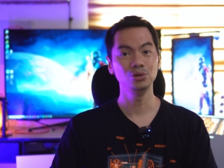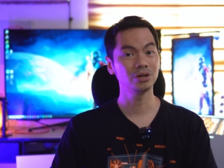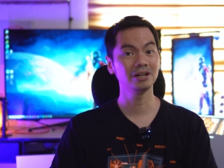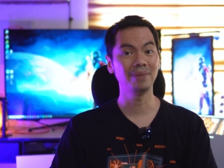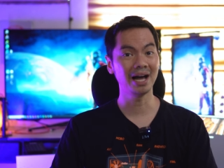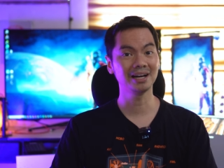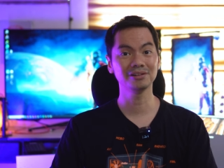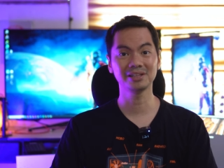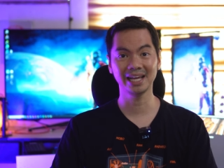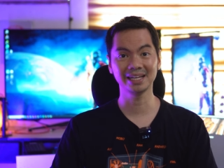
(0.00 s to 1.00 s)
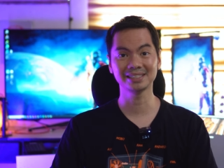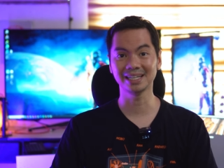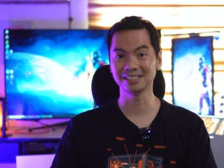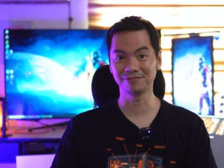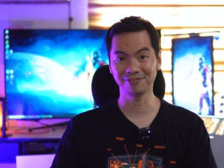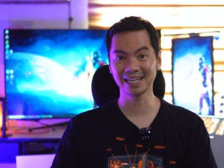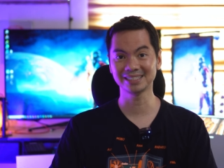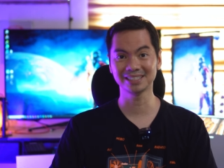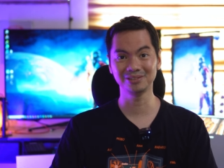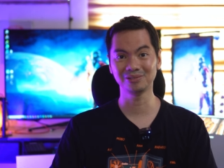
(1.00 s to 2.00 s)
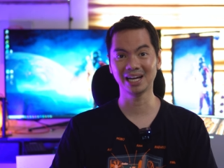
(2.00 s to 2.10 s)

You can bang out text as fast as you